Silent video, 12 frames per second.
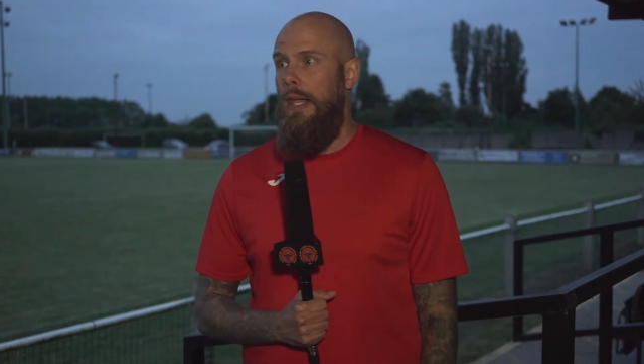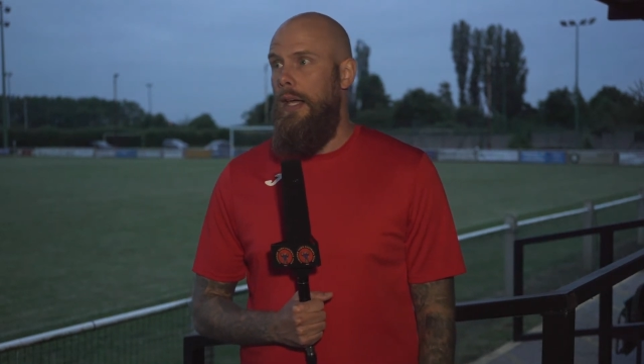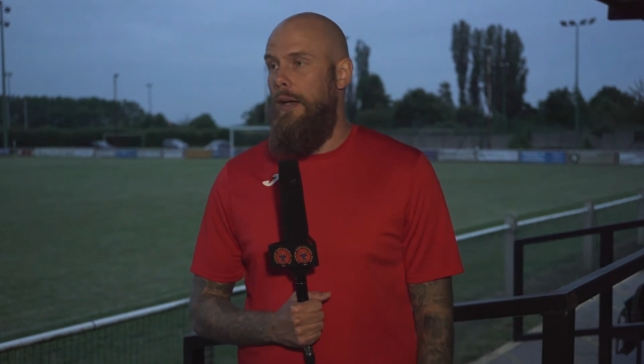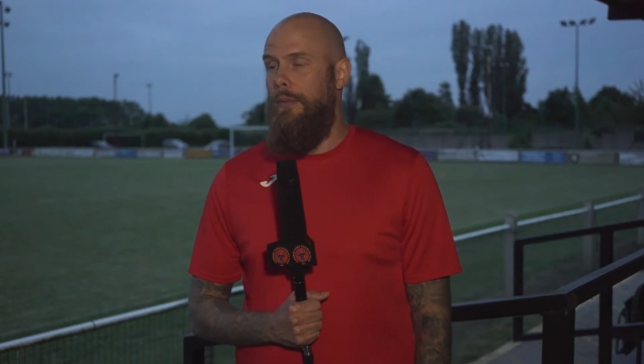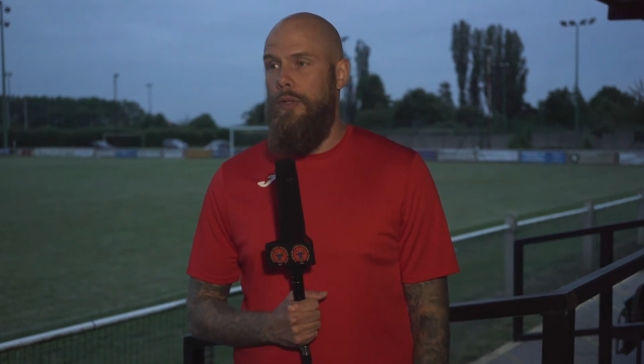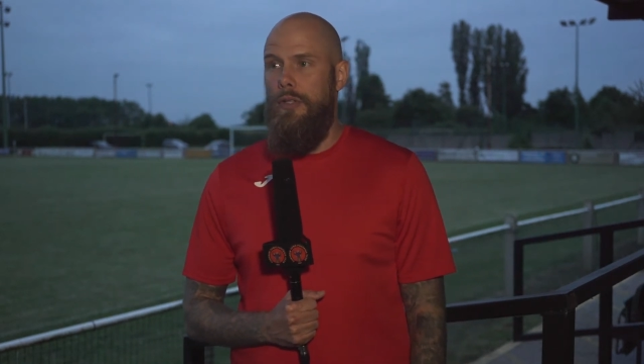
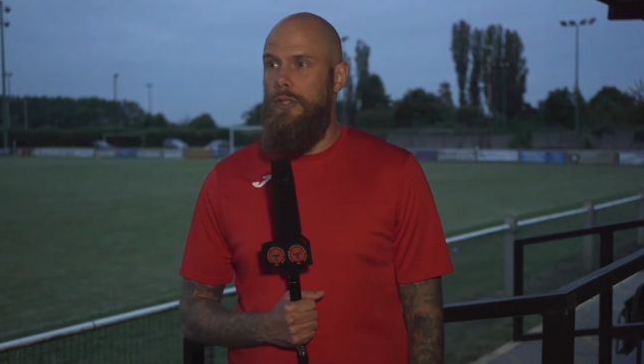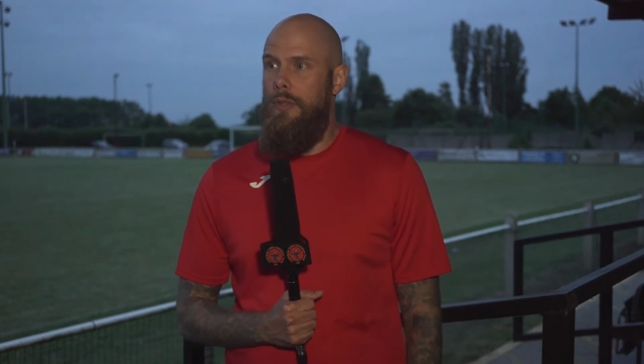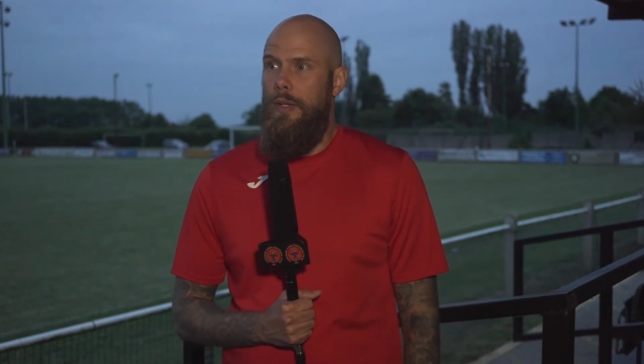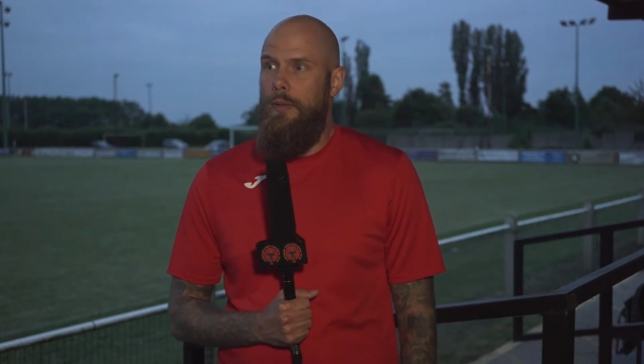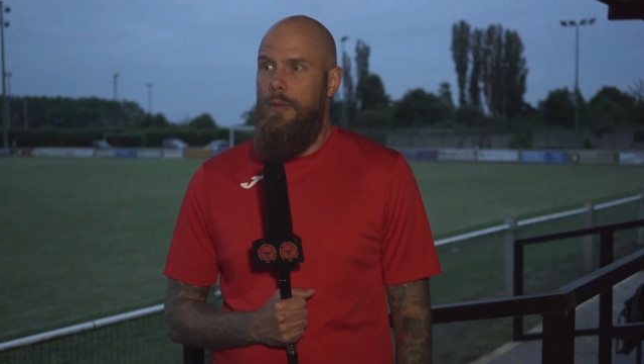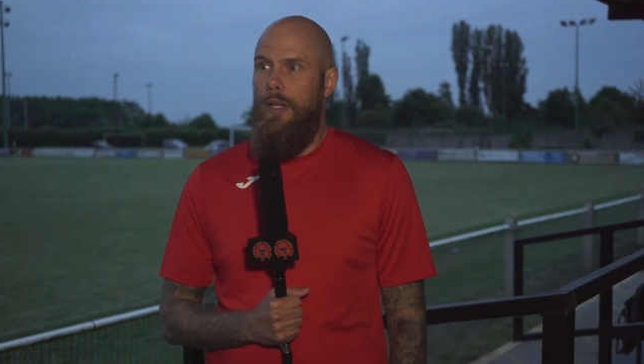I'm not going to
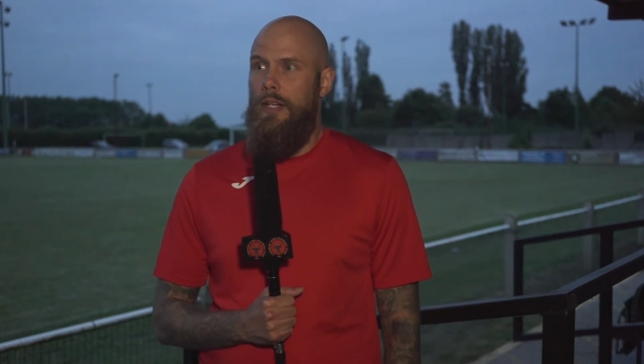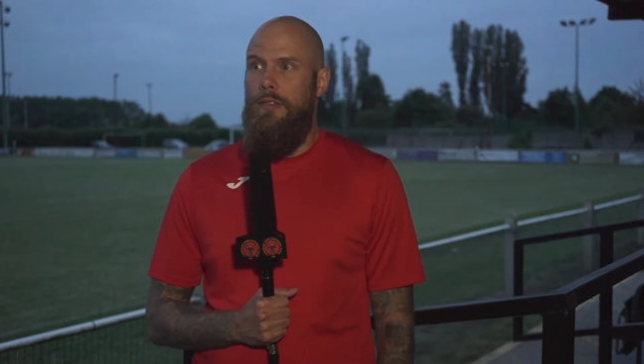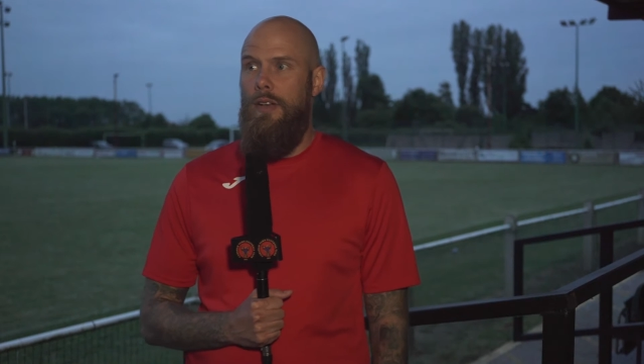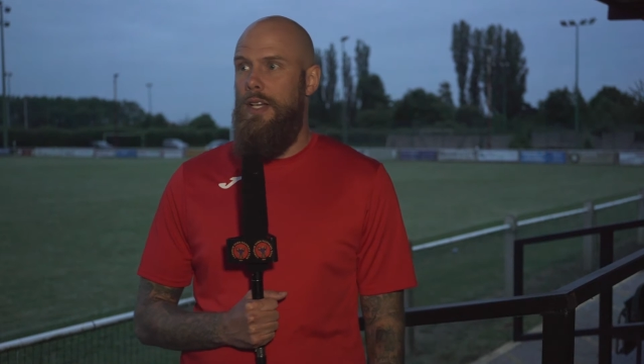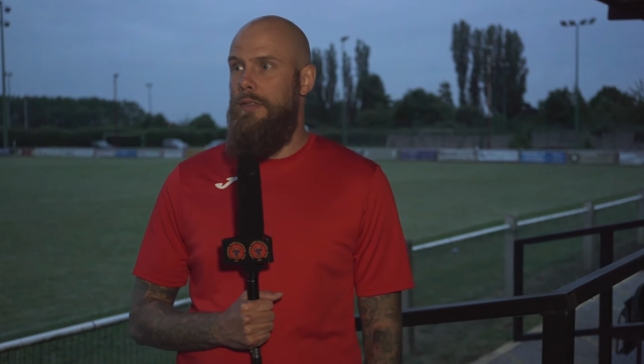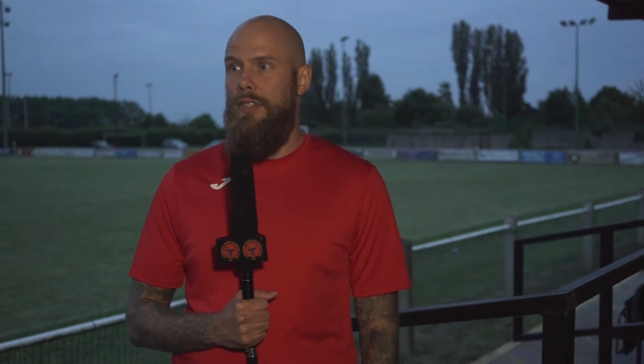do anyone any
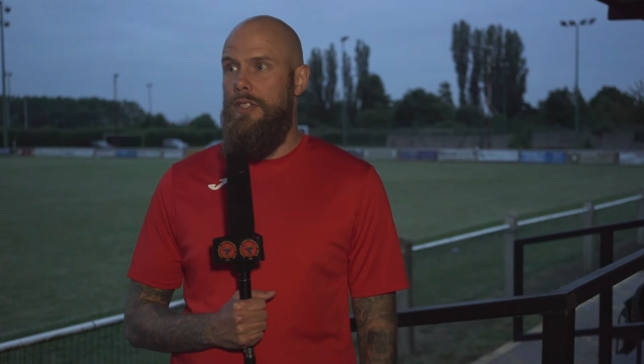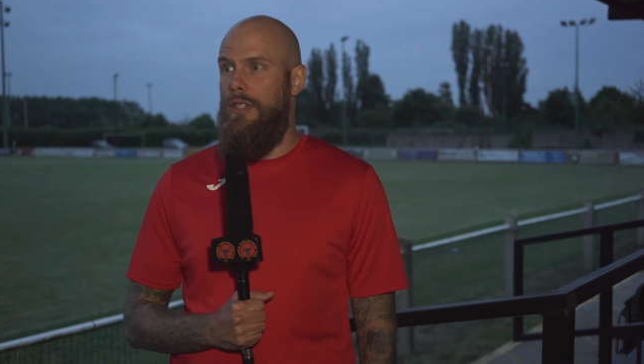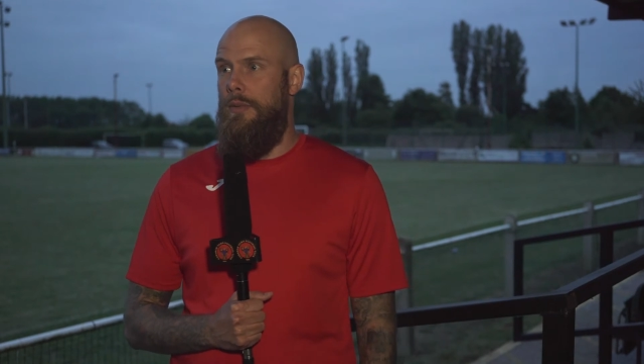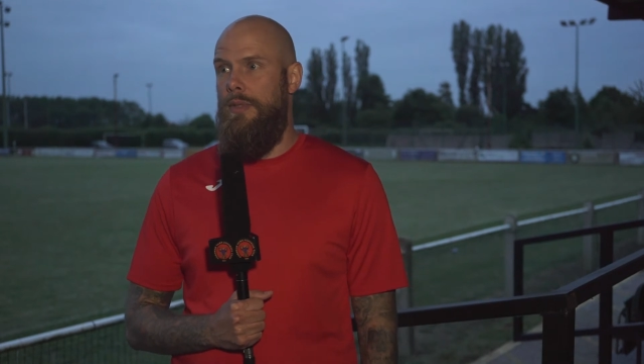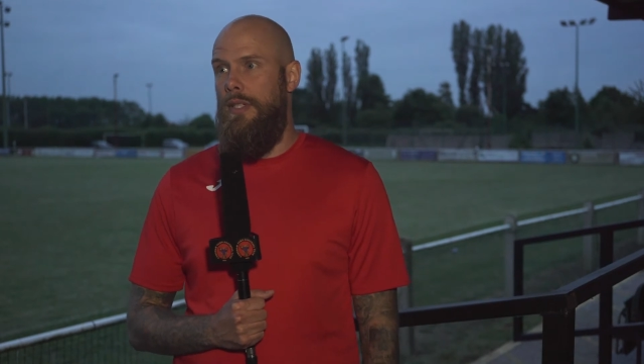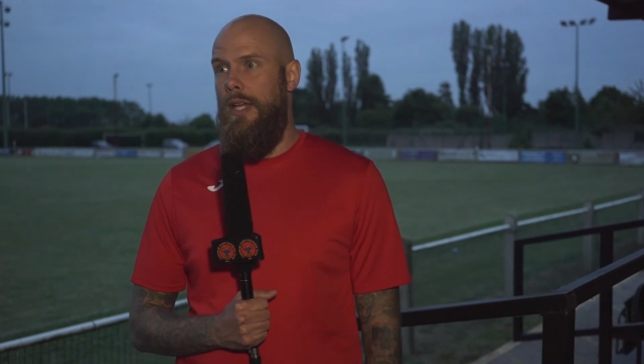favours. It's
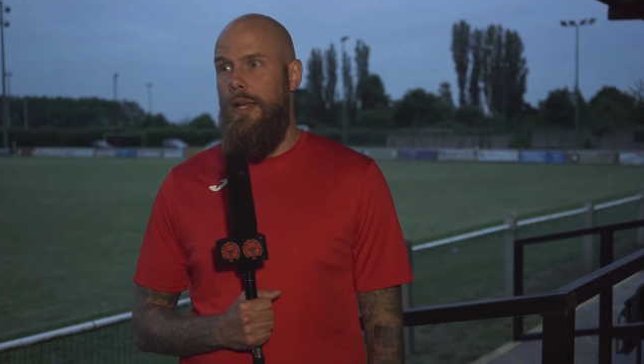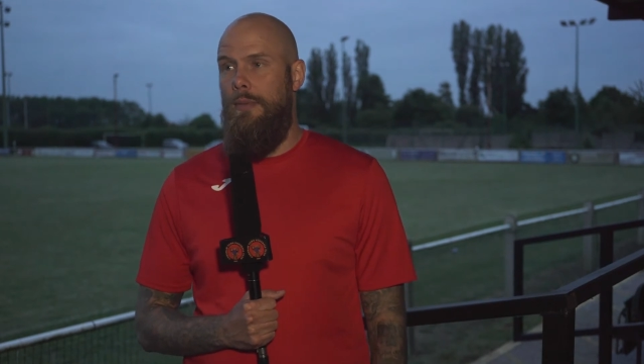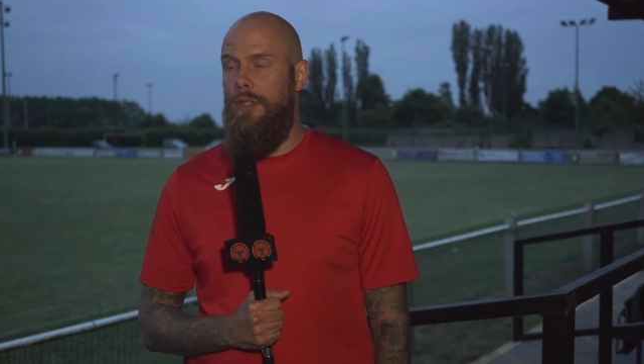up to them.